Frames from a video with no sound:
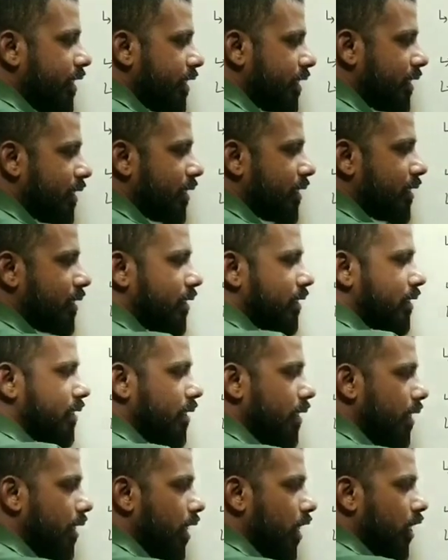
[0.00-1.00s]

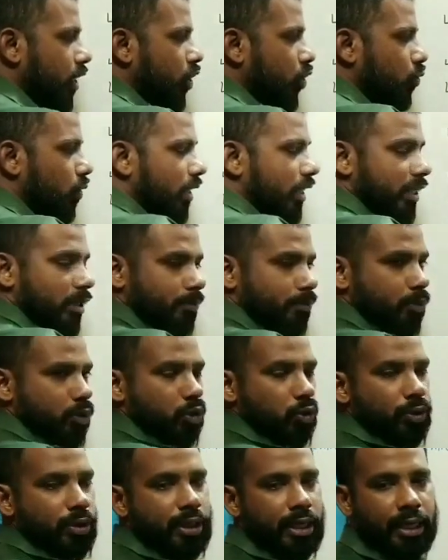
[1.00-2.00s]
These 12
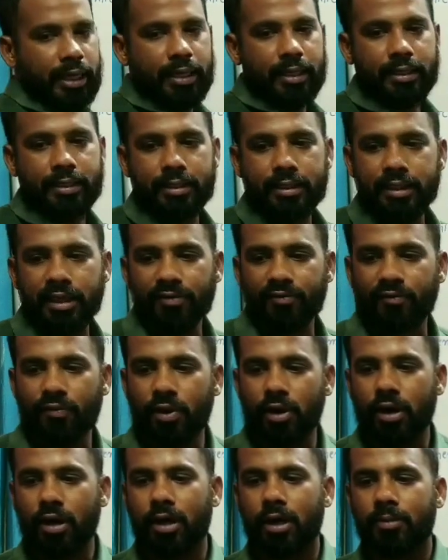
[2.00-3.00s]
proteins, they
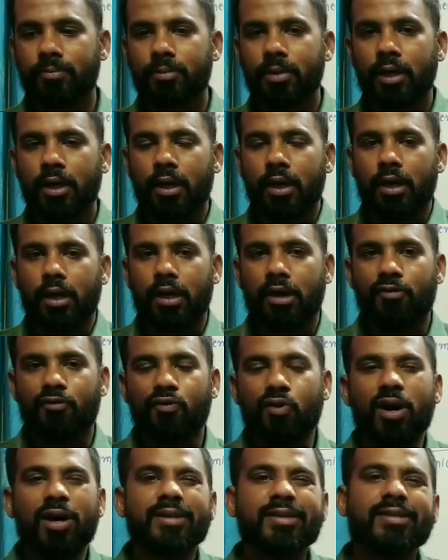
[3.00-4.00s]
form a
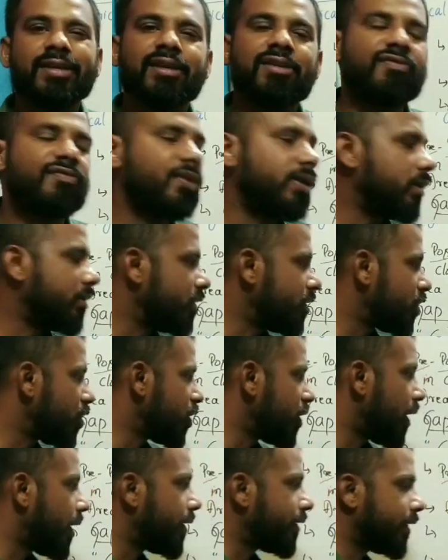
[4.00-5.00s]
water
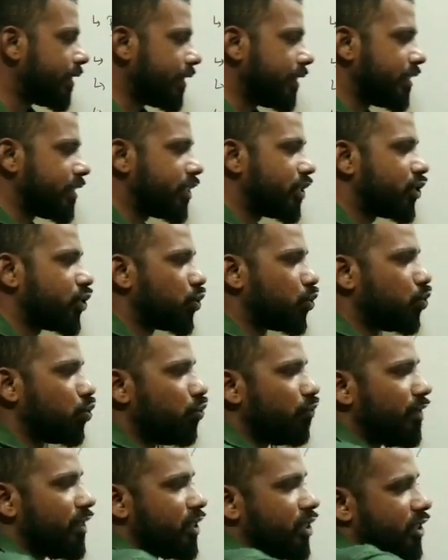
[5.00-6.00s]
filled channels
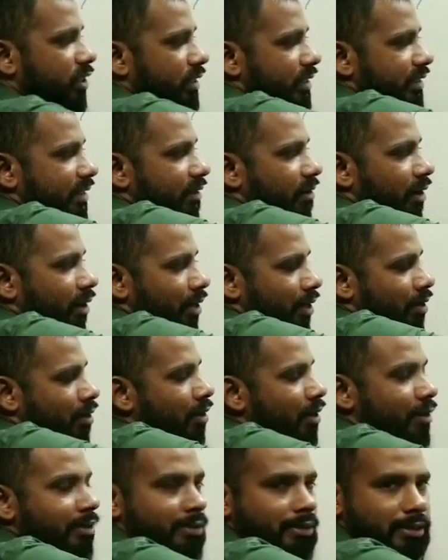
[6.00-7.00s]
through which the
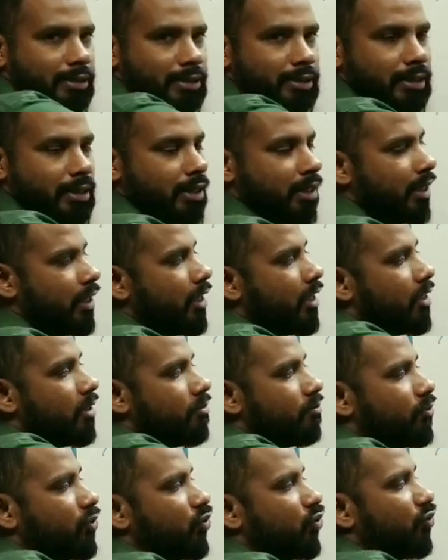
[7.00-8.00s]
ions
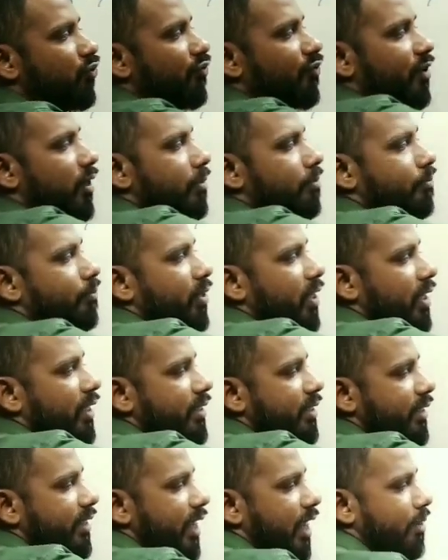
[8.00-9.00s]
move from
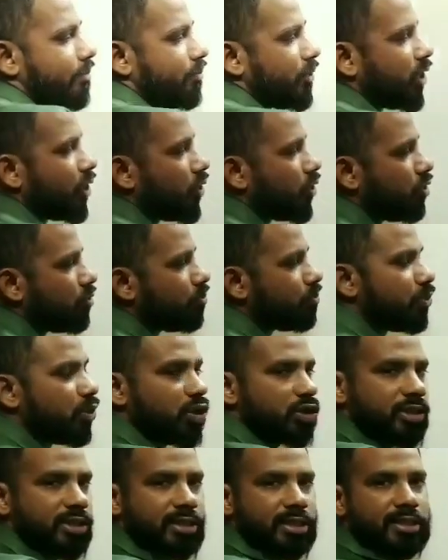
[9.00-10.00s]
presynaptic to
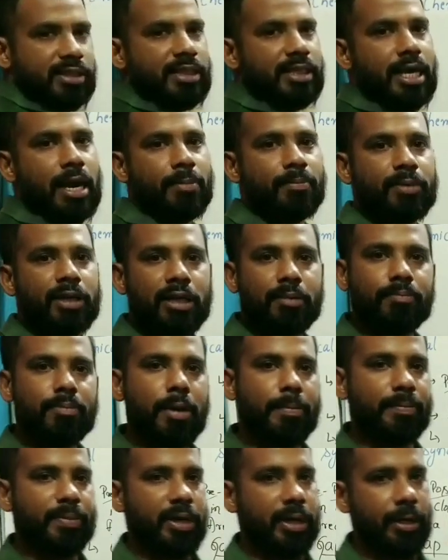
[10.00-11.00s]
postsynaptic
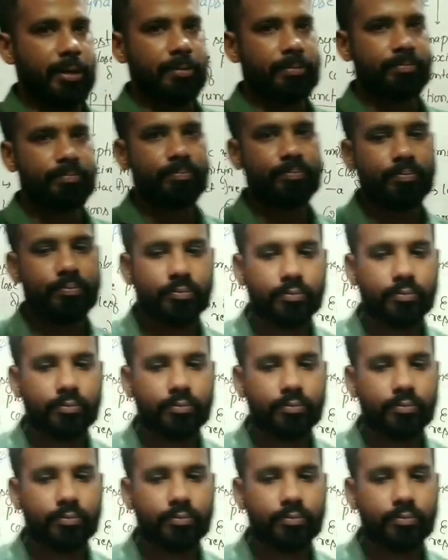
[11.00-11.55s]
membrane.